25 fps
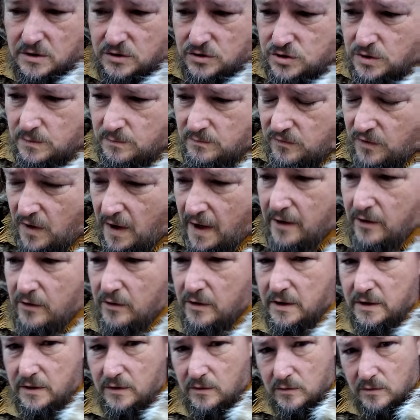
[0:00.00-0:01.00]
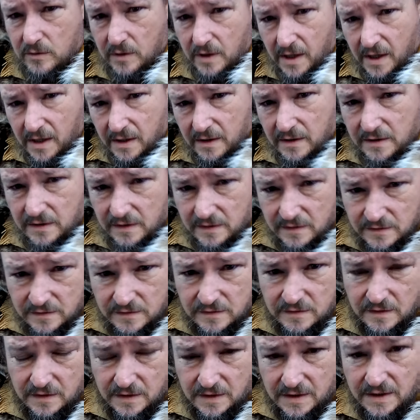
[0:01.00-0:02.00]
Jim Fireeagle had
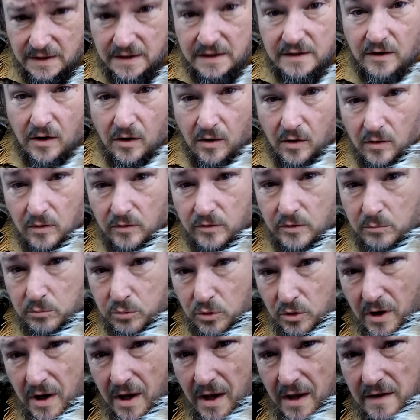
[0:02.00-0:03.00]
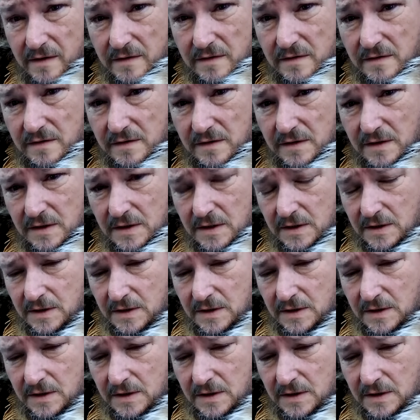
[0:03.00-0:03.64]
his that he called a press,